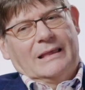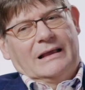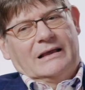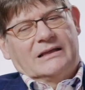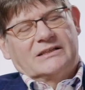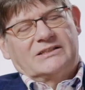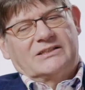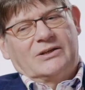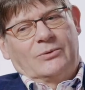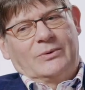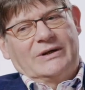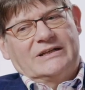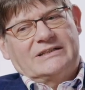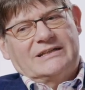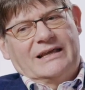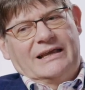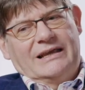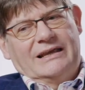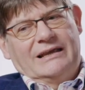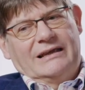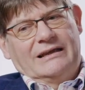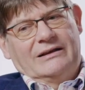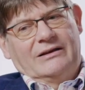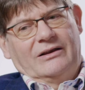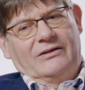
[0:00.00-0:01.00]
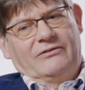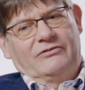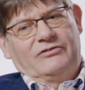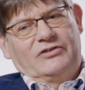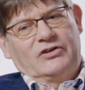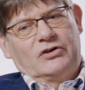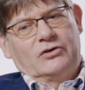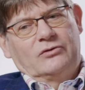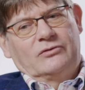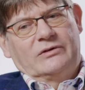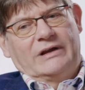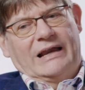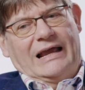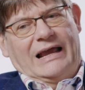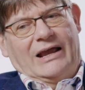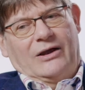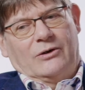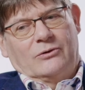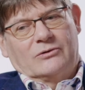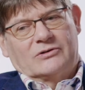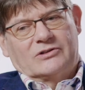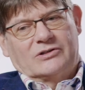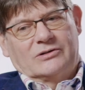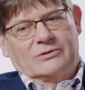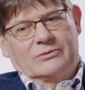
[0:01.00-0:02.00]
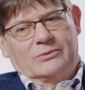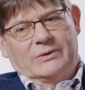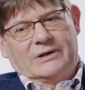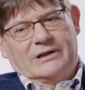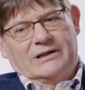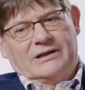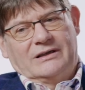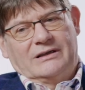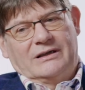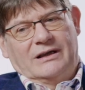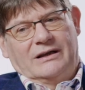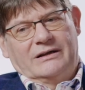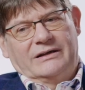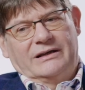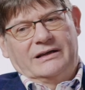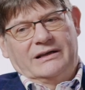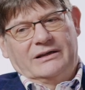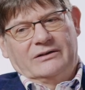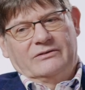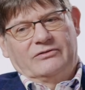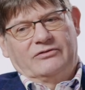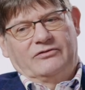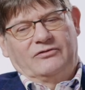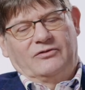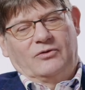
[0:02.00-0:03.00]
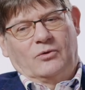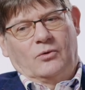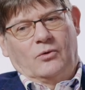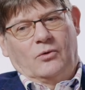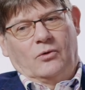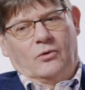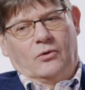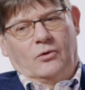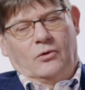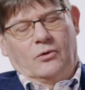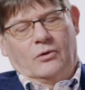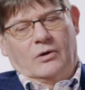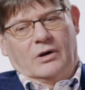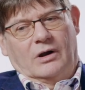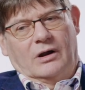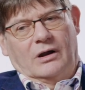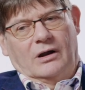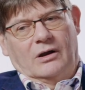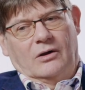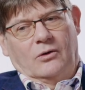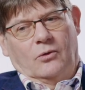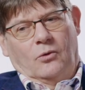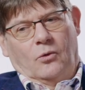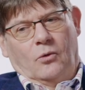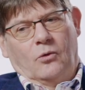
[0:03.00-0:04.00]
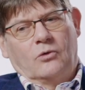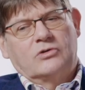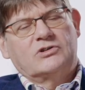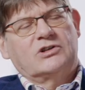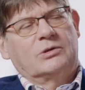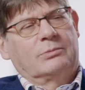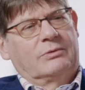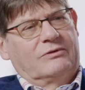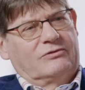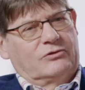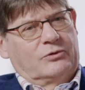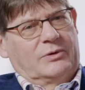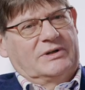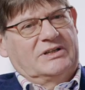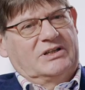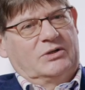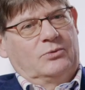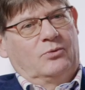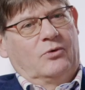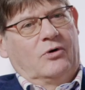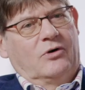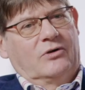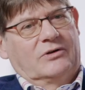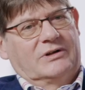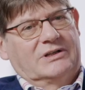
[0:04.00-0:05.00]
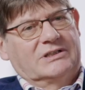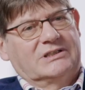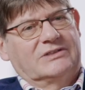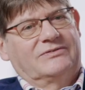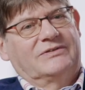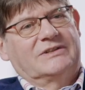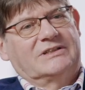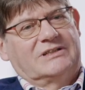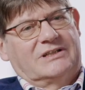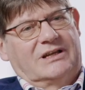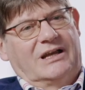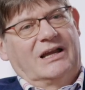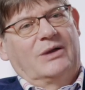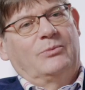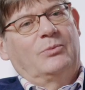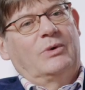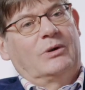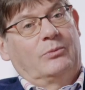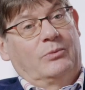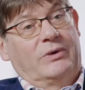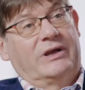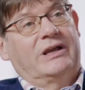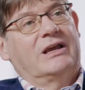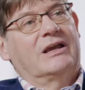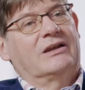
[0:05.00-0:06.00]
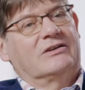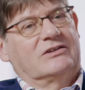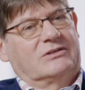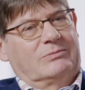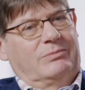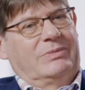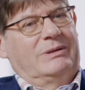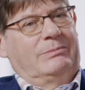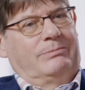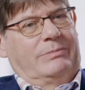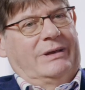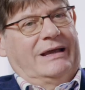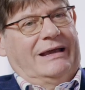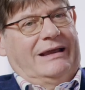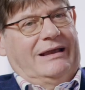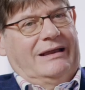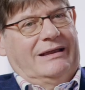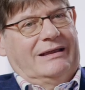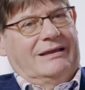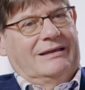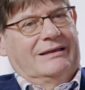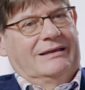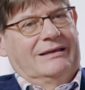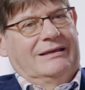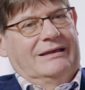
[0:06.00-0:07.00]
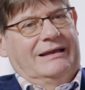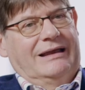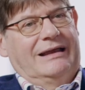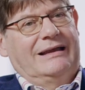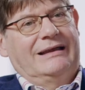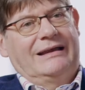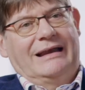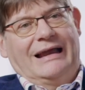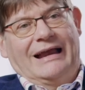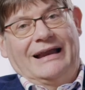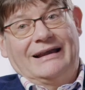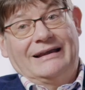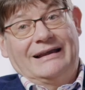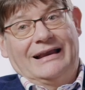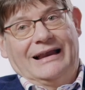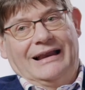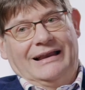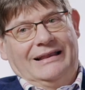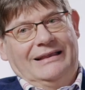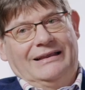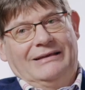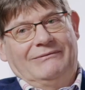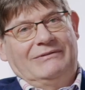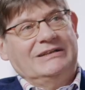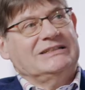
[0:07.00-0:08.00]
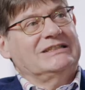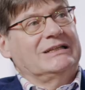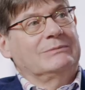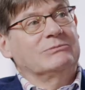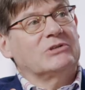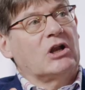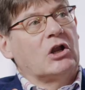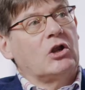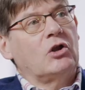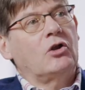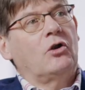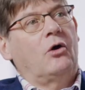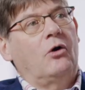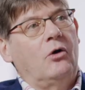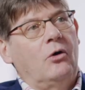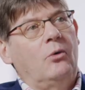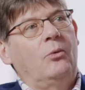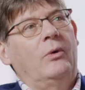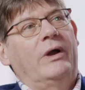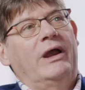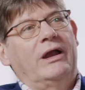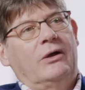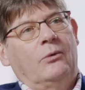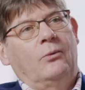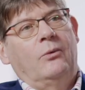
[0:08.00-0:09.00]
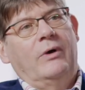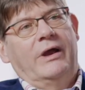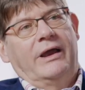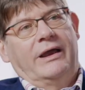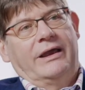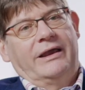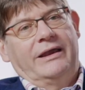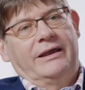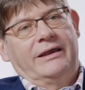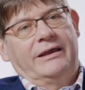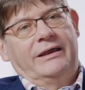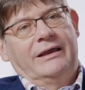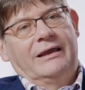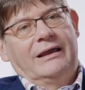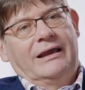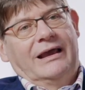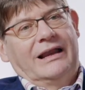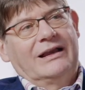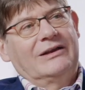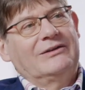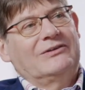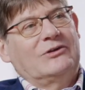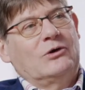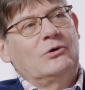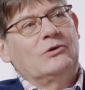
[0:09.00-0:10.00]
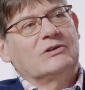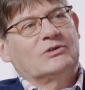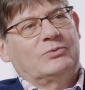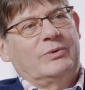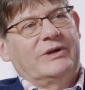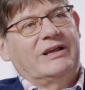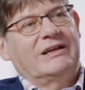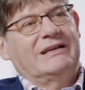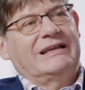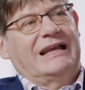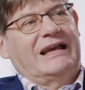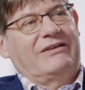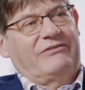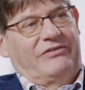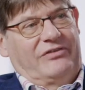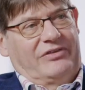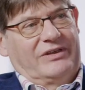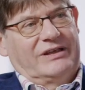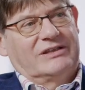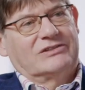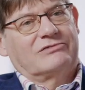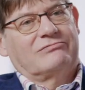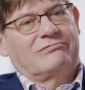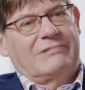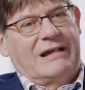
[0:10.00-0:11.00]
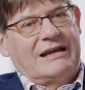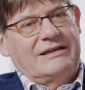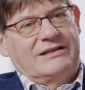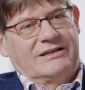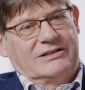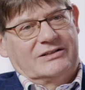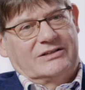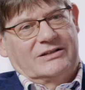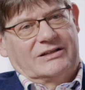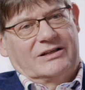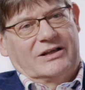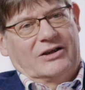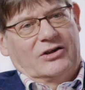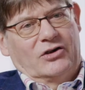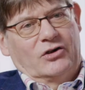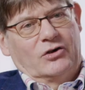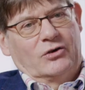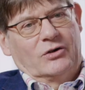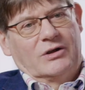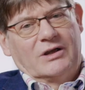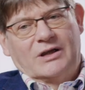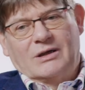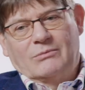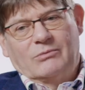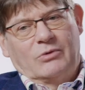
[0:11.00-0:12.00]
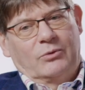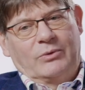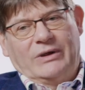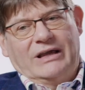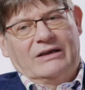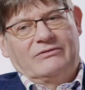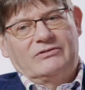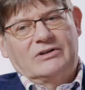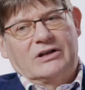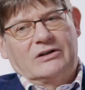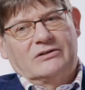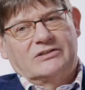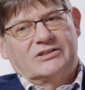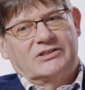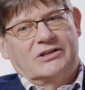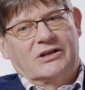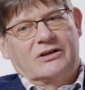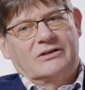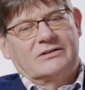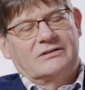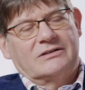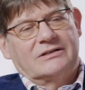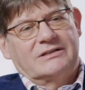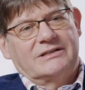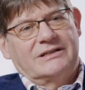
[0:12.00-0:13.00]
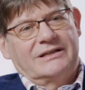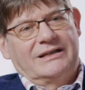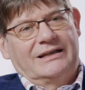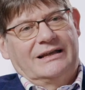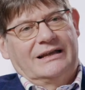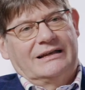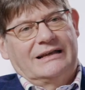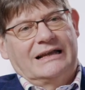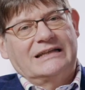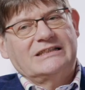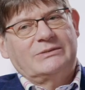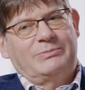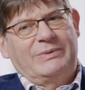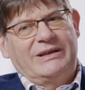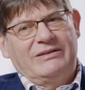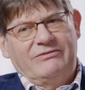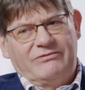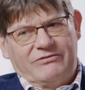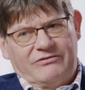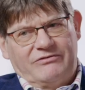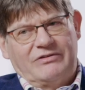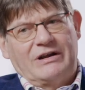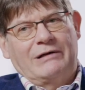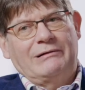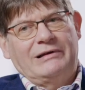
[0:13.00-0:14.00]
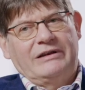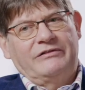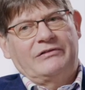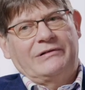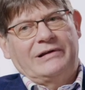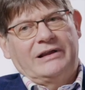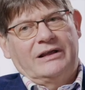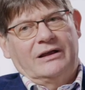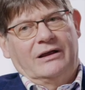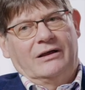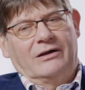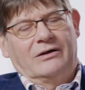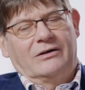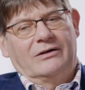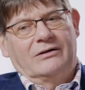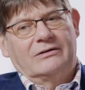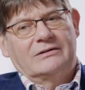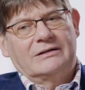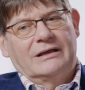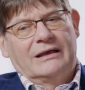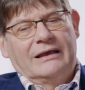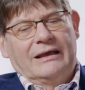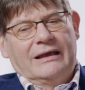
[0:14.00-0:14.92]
So we're taking a view now to a gunning for autumn of 21 as the time when we're going to be back. And it seems a long way away. And of course, we're going to have things ready to go, but we have no certainty. And that's been very, very hard.